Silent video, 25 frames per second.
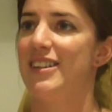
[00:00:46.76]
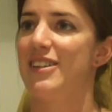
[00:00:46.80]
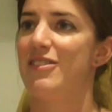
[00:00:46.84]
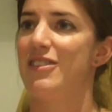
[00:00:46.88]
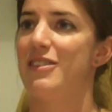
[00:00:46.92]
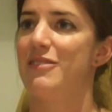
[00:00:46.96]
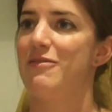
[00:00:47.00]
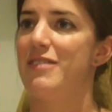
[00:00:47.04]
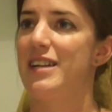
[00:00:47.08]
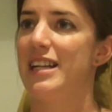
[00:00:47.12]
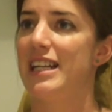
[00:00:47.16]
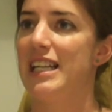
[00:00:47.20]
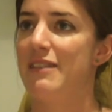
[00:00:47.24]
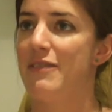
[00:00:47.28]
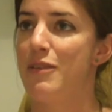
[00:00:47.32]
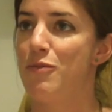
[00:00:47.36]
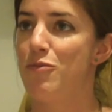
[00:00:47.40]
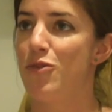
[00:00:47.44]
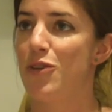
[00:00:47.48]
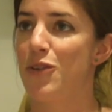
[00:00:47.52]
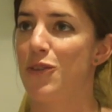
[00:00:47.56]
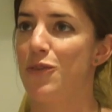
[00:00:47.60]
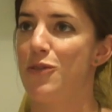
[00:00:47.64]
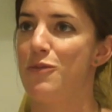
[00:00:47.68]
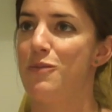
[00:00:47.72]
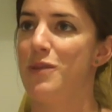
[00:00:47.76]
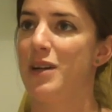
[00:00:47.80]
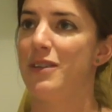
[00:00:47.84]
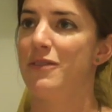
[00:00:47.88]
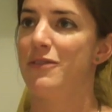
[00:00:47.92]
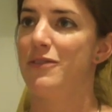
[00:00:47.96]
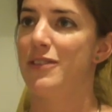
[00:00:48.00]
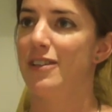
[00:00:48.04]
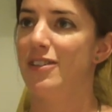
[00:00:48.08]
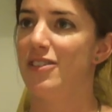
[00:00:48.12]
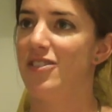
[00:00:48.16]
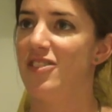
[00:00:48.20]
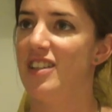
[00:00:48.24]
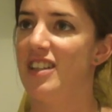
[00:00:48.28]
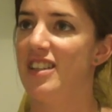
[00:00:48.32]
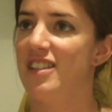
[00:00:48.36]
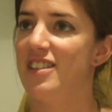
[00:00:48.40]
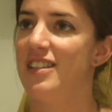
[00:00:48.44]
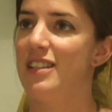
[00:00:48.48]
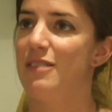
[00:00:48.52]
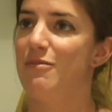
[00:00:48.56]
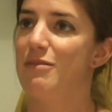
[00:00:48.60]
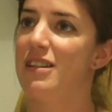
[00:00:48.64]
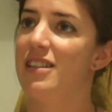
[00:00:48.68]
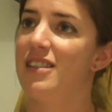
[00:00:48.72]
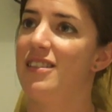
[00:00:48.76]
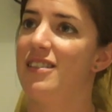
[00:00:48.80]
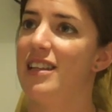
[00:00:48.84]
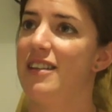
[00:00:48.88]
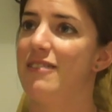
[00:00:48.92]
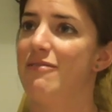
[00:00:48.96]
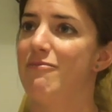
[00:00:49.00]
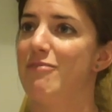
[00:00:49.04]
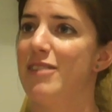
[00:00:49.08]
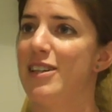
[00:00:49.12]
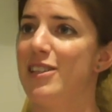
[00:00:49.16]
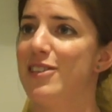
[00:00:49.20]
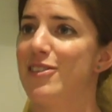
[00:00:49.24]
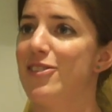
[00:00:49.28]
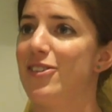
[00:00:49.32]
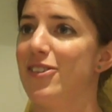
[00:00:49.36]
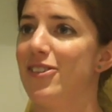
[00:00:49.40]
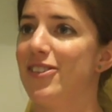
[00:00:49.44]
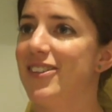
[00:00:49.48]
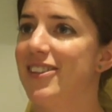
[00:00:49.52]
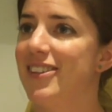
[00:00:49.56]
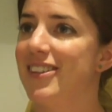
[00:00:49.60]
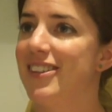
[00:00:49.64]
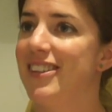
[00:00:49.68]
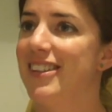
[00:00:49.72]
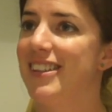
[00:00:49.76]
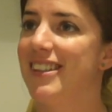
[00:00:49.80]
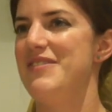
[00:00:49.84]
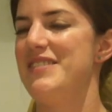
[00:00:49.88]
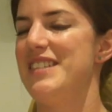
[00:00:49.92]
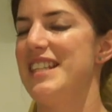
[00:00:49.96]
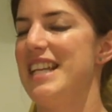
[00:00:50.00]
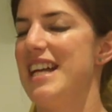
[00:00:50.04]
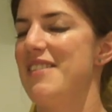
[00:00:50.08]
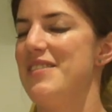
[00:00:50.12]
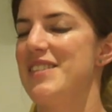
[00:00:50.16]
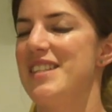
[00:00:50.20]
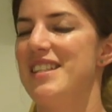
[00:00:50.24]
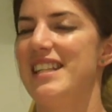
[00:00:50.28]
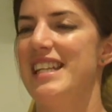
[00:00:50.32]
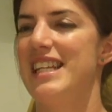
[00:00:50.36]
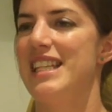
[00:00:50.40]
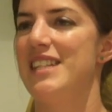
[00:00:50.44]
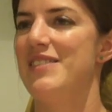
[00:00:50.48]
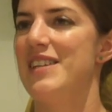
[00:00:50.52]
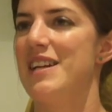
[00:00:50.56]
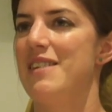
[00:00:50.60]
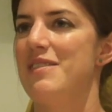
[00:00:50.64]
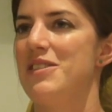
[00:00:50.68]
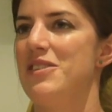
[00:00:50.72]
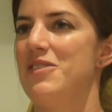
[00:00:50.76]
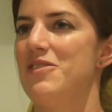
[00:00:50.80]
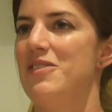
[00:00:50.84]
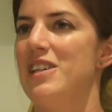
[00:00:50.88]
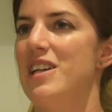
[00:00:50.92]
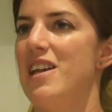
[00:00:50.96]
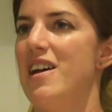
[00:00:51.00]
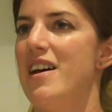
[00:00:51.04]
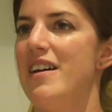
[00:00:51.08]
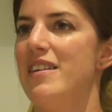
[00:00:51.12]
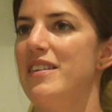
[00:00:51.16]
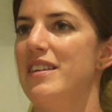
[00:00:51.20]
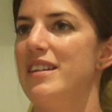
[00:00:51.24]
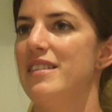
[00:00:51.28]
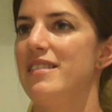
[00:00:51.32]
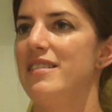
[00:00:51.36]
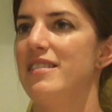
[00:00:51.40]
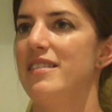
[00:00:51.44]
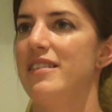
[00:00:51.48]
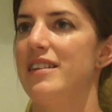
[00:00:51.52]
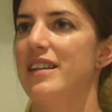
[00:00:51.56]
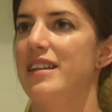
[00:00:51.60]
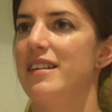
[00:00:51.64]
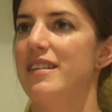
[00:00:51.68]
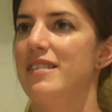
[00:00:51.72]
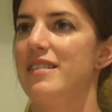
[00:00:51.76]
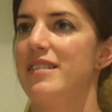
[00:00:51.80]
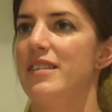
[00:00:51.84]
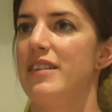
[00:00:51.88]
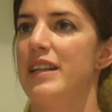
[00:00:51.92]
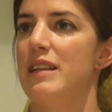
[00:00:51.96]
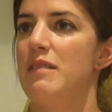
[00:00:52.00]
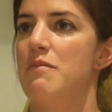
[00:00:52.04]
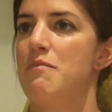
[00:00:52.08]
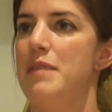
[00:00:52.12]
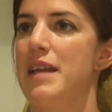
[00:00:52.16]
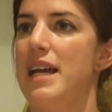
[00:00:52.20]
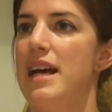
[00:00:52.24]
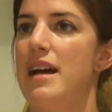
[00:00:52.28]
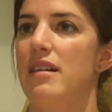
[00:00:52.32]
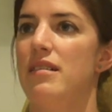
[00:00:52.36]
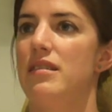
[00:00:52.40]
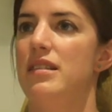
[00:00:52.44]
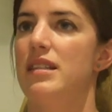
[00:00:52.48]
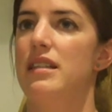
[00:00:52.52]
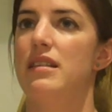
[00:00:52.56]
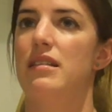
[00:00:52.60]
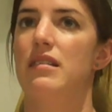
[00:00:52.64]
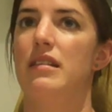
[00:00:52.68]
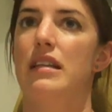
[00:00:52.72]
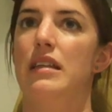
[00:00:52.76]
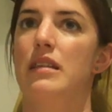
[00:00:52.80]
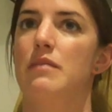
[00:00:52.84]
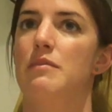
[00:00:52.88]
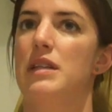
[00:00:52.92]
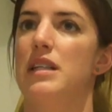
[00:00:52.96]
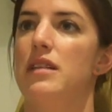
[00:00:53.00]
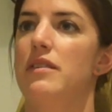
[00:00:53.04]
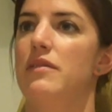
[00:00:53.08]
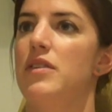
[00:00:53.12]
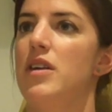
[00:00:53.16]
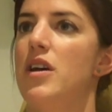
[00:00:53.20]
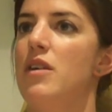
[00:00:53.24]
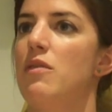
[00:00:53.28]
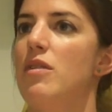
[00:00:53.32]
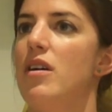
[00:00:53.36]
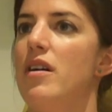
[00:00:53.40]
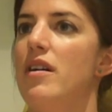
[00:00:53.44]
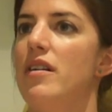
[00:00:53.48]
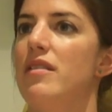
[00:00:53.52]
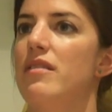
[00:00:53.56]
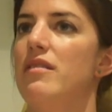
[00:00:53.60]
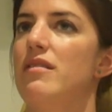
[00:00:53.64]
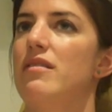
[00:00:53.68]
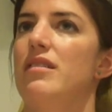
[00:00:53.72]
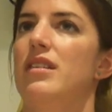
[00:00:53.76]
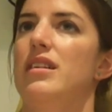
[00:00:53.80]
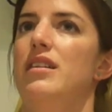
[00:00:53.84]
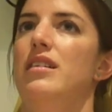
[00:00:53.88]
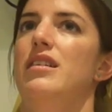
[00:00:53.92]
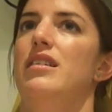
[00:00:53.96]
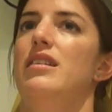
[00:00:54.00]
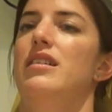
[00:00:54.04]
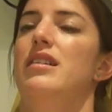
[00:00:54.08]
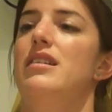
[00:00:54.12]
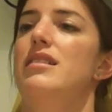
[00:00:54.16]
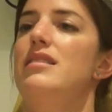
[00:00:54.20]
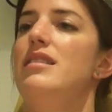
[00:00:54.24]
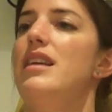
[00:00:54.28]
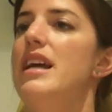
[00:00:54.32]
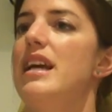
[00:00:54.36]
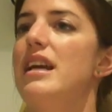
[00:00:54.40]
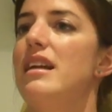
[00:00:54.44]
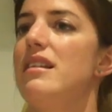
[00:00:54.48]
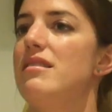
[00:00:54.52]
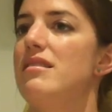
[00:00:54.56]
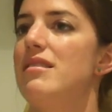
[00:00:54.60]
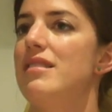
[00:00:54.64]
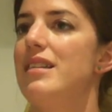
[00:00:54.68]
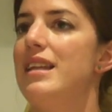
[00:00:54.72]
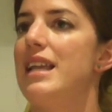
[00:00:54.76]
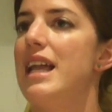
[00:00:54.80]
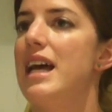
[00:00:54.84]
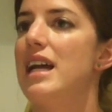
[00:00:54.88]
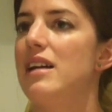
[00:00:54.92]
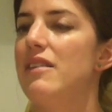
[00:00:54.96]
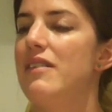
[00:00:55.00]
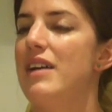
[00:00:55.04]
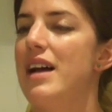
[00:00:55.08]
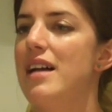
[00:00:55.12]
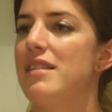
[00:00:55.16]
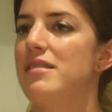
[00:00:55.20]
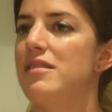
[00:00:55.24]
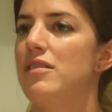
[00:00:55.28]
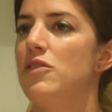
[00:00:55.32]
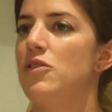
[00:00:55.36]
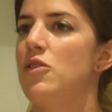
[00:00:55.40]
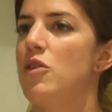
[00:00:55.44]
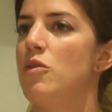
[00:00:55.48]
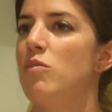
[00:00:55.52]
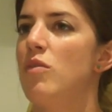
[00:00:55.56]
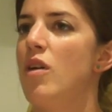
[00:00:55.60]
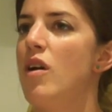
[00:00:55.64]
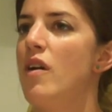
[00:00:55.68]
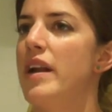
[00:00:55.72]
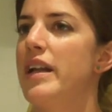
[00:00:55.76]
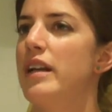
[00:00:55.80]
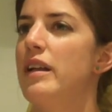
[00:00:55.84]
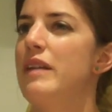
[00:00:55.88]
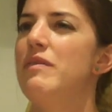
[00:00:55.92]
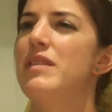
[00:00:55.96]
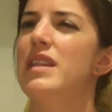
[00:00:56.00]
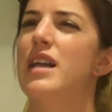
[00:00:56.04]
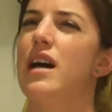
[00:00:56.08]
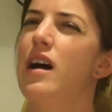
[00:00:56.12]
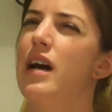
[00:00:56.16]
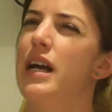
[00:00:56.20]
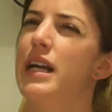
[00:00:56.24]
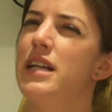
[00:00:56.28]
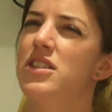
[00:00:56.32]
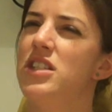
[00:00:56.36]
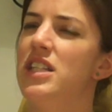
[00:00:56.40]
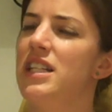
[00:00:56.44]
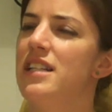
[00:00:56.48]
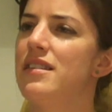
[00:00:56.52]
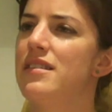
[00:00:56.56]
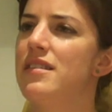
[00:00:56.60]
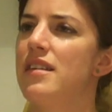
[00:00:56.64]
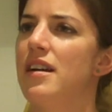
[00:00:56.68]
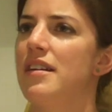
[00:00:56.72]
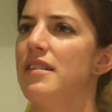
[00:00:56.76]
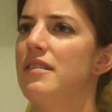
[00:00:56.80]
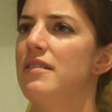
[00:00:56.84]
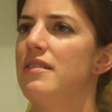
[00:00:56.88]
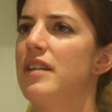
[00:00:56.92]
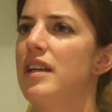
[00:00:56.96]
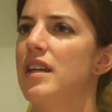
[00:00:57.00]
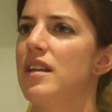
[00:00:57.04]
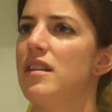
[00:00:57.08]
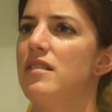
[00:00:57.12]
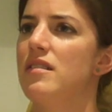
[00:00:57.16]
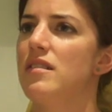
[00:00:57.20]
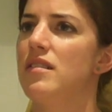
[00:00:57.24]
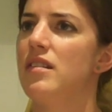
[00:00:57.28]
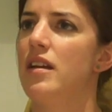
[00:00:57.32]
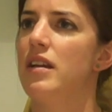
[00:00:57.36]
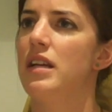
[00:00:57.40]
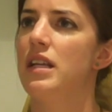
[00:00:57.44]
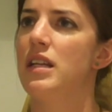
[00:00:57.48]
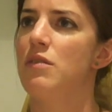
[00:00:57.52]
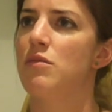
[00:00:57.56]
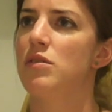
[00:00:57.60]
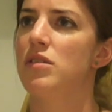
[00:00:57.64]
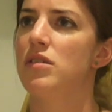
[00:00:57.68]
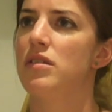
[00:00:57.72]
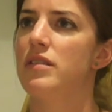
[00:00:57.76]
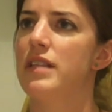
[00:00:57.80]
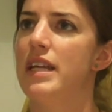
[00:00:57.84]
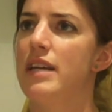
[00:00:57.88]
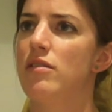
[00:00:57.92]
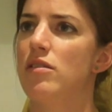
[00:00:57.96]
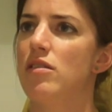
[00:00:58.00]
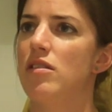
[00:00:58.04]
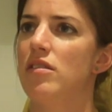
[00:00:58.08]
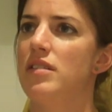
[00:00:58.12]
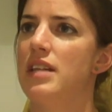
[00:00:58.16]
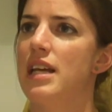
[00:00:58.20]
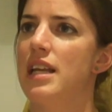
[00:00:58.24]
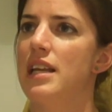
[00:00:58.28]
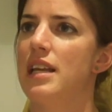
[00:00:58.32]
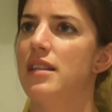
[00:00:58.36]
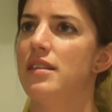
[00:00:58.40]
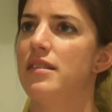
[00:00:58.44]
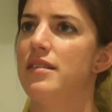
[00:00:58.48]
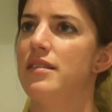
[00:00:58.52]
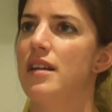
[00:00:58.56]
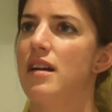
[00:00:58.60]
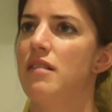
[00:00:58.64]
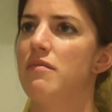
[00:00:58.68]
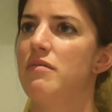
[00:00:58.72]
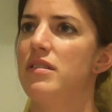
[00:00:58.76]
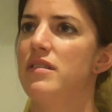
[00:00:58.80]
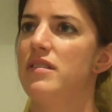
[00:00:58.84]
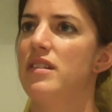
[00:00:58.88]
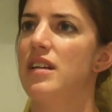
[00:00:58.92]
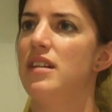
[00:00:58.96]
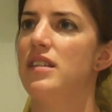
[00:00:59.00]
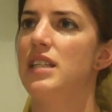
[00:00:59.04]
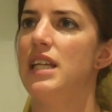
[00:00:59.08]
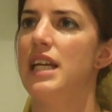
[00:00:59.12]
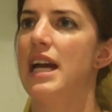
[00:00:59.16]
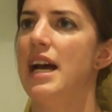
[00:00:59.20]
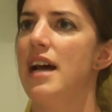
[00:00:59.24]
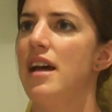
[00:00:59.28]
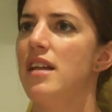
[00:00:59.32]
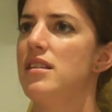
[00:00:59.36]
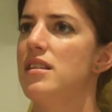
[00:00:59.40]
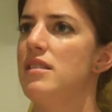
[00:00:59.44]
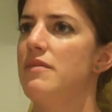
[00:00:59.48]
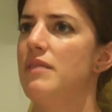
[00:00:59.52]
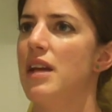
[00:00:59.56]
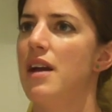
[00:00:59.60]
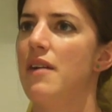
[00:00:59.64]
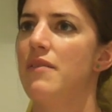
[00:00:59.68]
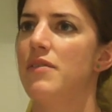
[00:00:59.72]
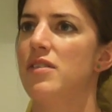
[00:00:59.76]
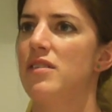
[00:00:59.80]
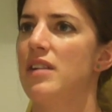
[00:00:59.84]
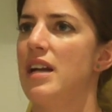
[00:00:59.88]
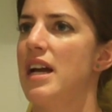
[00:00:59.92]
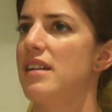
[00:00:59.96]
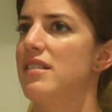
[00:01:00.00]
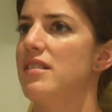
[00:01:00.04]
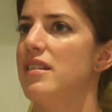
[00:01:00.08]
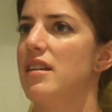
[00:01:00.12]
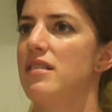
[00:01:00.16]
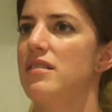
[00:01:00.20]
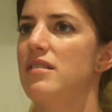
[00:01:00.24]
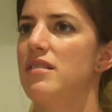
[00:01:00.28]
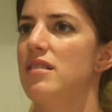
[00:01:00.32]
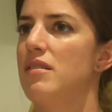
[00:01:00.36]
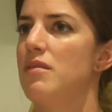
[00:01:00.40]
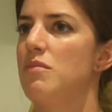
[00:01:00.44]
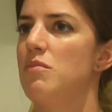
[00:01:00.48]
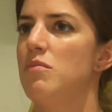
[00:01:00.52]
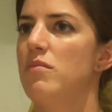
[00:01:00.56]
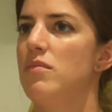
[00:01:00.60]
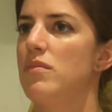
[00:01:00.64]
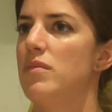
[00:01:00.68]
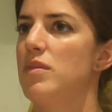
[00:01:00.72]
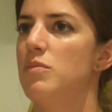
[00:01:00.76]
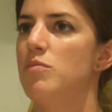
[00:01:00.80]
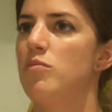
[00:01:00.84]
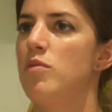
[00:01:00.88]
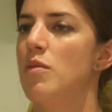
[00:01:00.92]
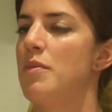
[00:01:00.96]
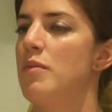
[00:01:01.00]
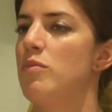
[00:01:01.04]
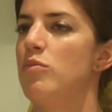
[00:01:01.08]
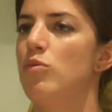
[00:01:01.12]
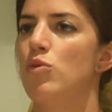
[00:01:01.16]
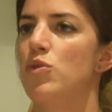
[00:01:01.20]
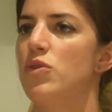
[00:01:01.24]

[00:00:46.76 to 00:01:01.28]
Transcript: quite frankly, if you're walking through a minefield, you need to see where it's safe and where it's not. But actually, to be able to rely on it, so I can be out in the middle of nowhere, and they say it's lack of hassle, not worrying, even the hygiene side of things. You know, you don't want to take your contact lenses out with dirty hands if you haven't got access to proper